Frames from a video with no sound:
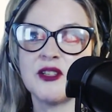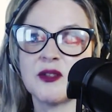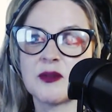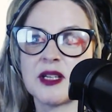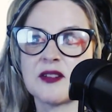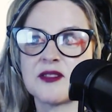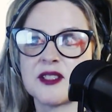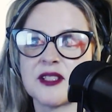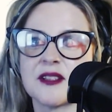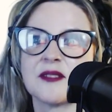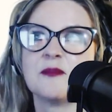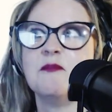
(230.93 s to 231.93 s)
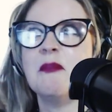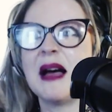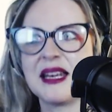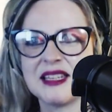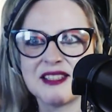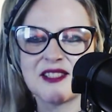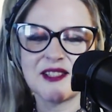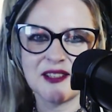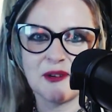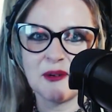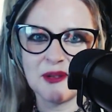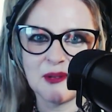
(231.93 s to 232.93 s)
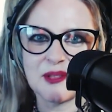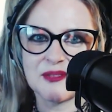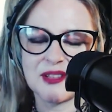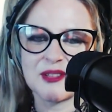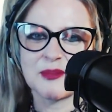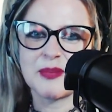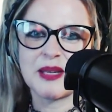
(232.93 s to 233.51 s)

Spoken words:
You don't have to manage other